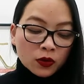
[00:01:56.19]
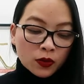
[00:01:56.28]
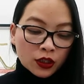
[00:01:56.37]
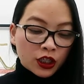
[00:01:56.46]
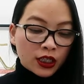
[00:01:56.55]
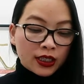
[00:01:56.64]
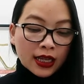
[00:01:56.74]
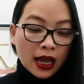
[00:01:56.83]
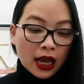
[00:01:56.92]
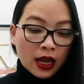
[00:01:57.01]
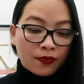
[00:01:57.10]
which is
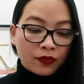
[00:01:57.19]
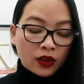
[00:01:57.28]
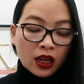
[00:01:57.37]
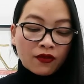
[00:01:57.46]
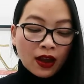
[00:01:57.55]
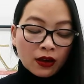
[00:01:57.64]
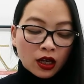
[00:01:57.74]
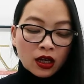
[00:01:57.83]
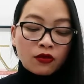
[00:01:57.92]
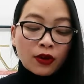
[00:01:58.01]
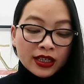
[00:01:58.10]

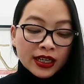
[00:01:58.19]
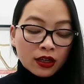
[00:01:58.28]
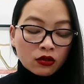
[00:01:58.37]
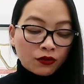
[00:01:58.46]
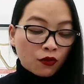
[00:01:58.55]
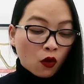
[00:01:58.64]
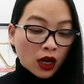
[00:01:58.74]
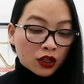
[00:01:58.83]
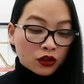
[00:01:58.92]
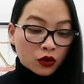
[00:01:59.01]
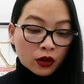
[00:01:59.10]
retailed for
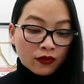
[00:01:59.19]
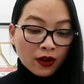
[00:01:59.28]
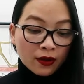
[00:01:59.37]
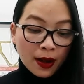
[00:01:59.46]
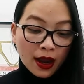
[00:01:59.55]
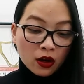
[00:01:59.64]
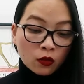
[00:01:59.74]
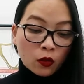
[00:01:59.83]
£125,